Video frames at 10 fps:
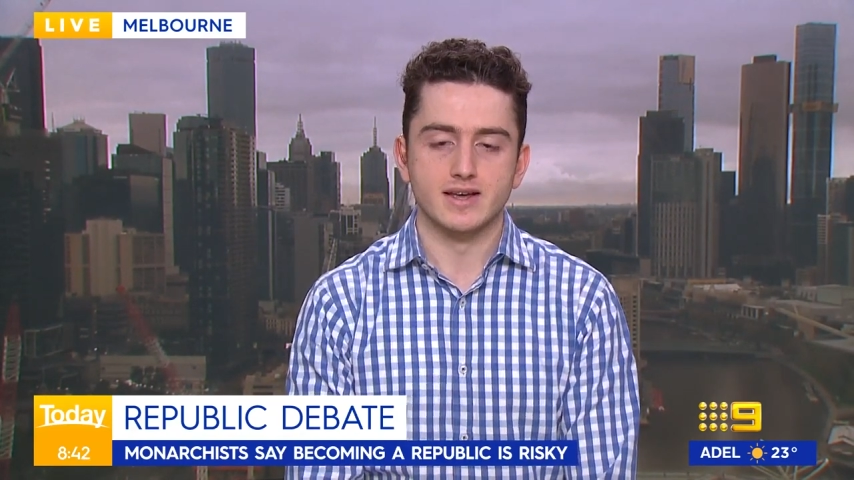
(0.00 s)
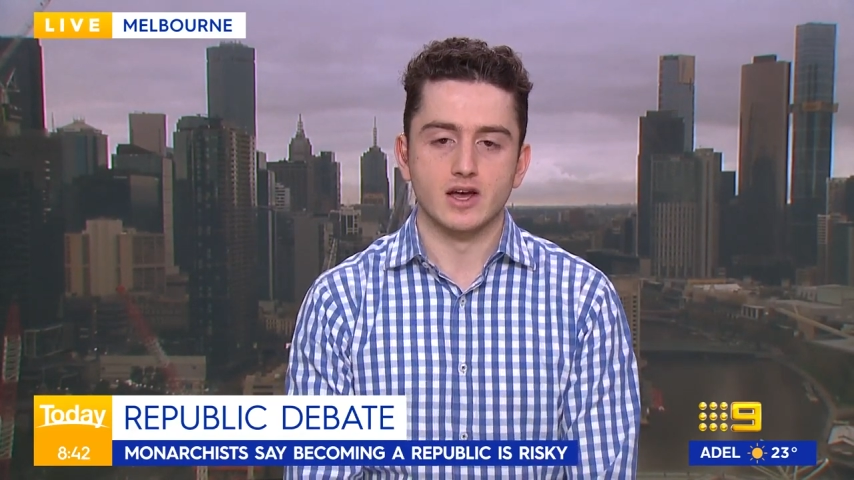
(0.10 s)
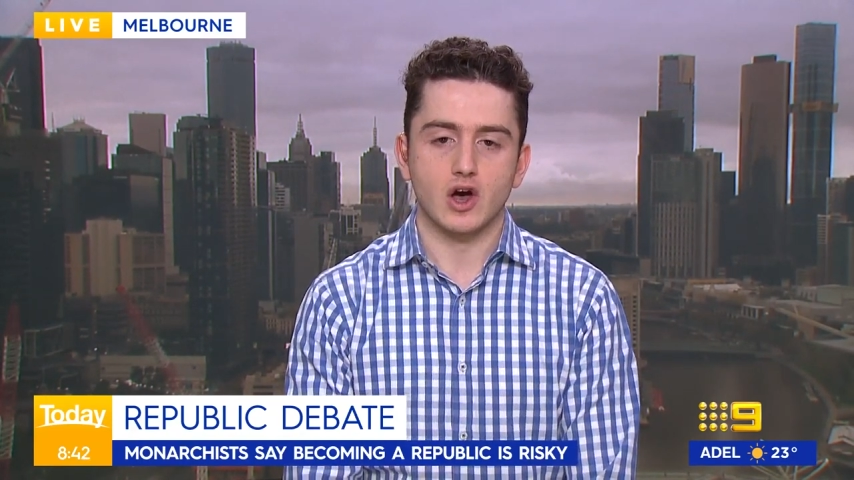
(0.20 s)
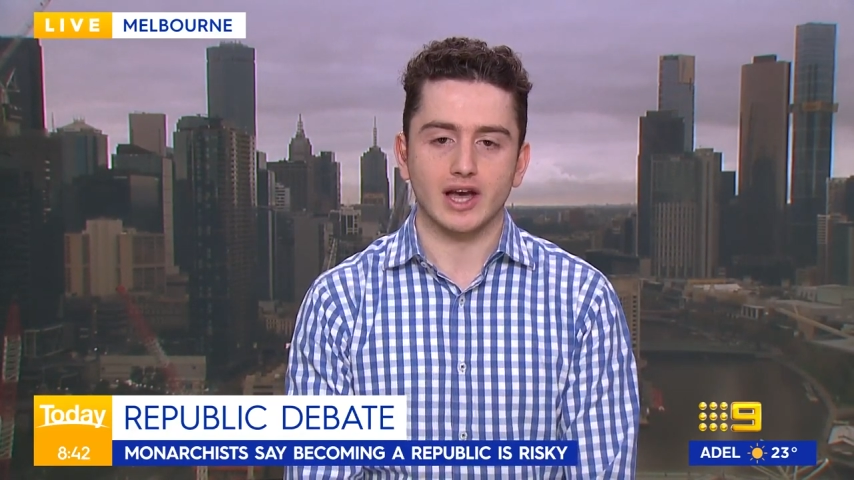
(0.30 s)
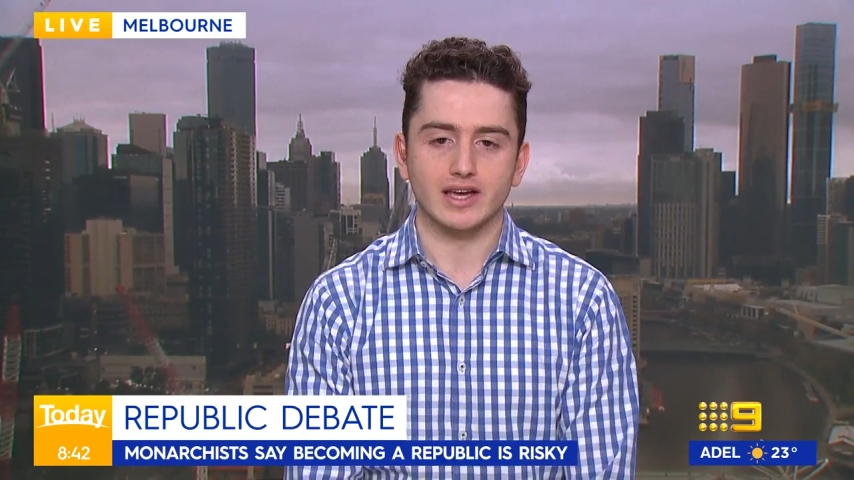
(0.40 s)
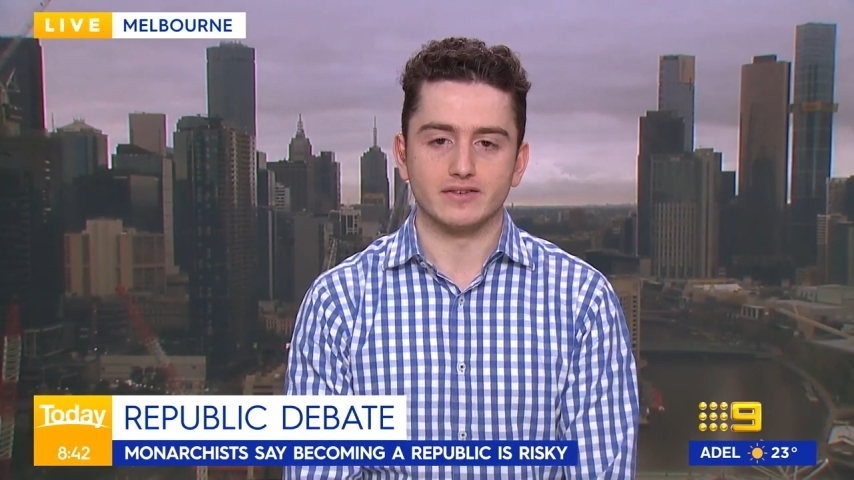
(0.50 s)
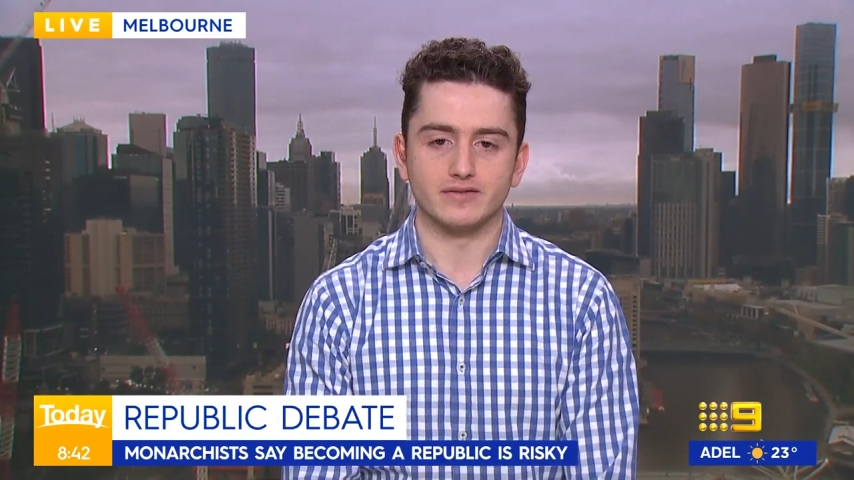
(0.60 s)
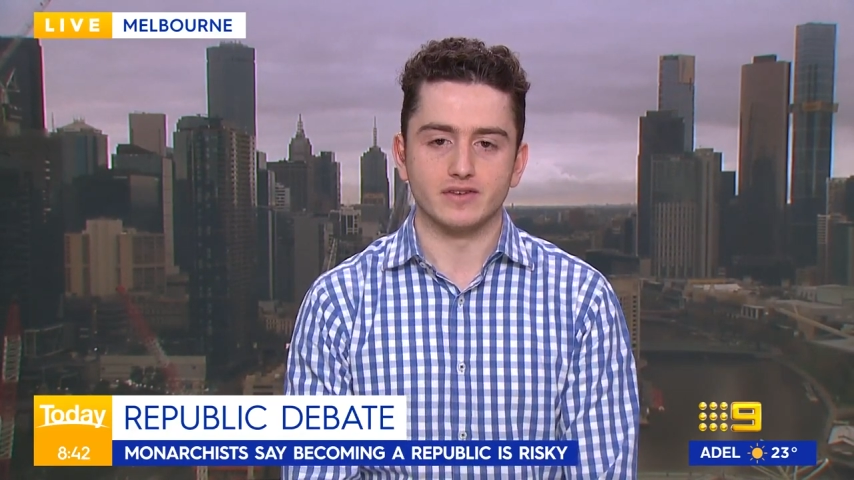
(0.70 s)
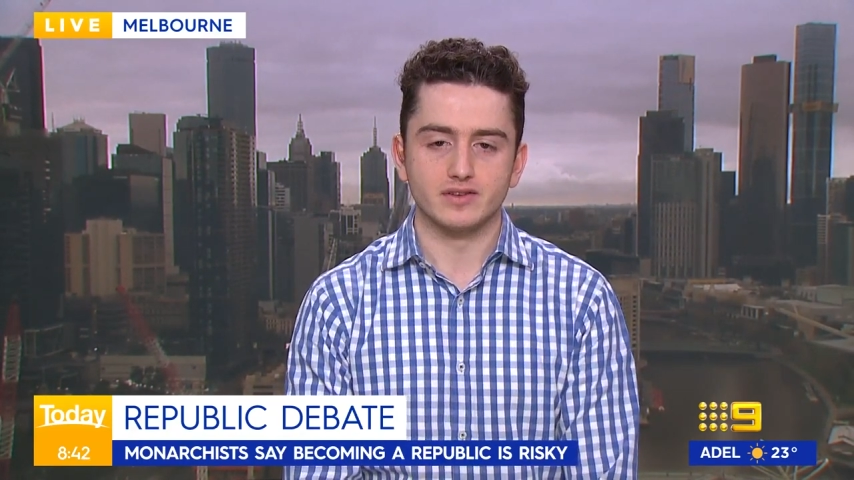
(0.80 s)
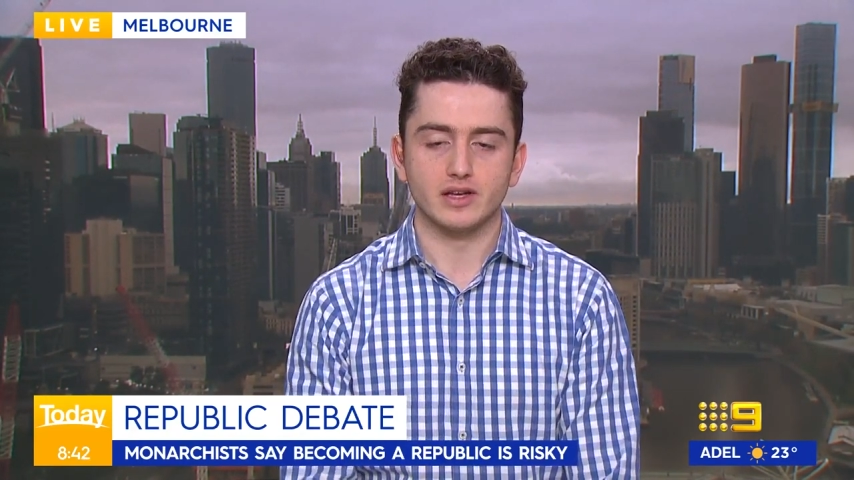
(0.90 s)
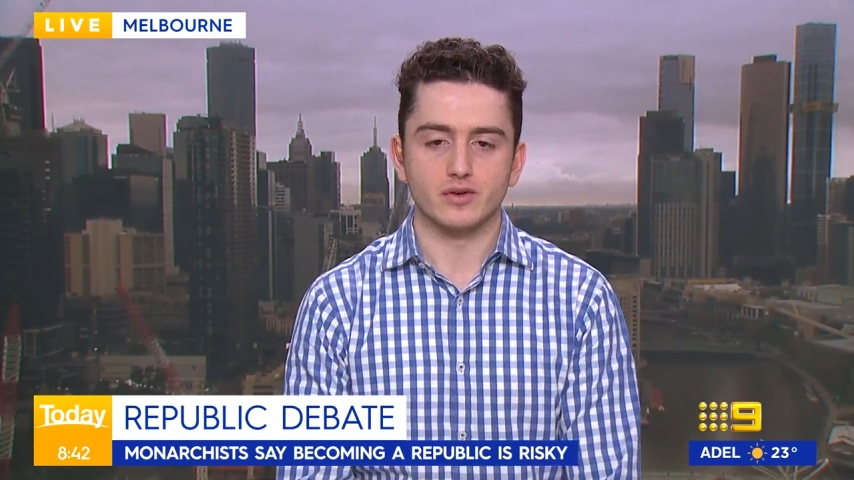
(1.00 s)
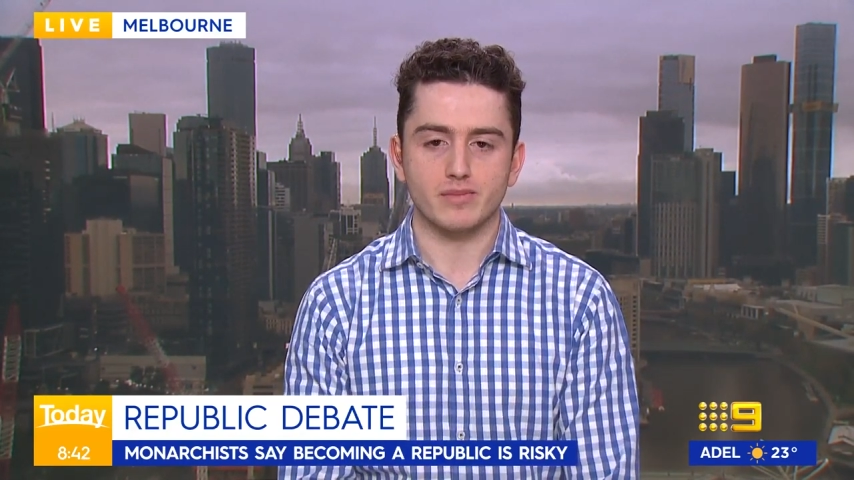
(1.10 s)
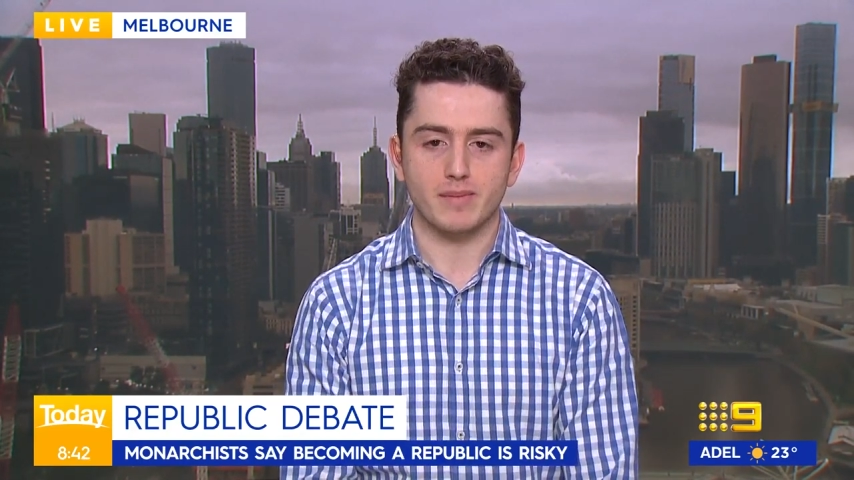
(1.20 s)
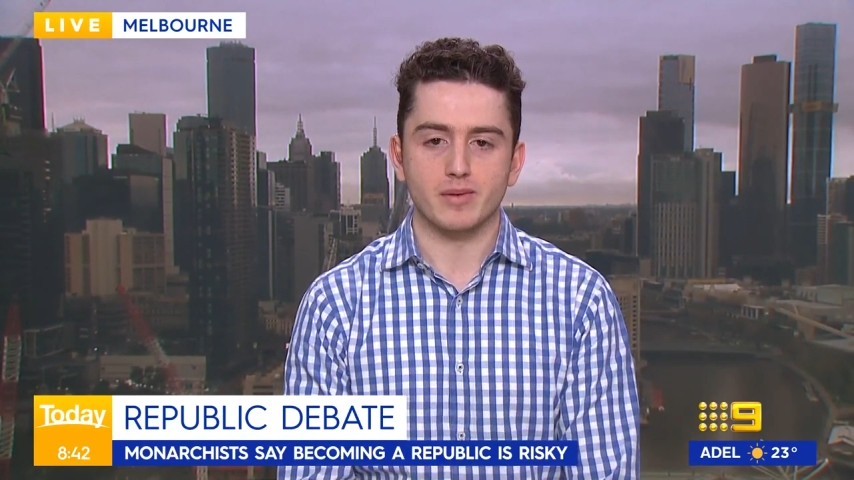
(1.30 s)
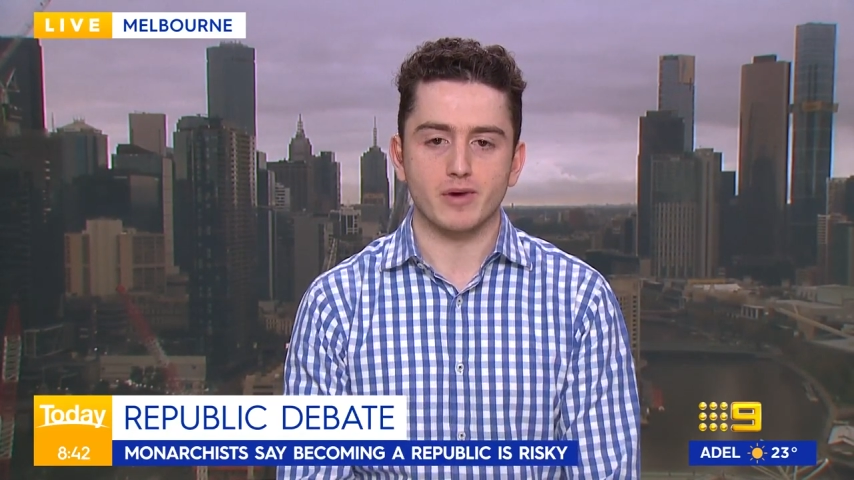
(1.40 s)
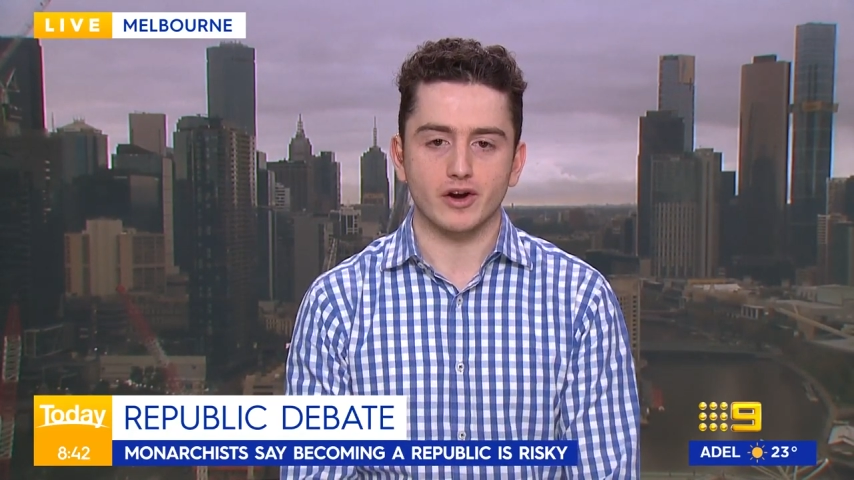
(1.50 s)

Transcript: I can vividly remember my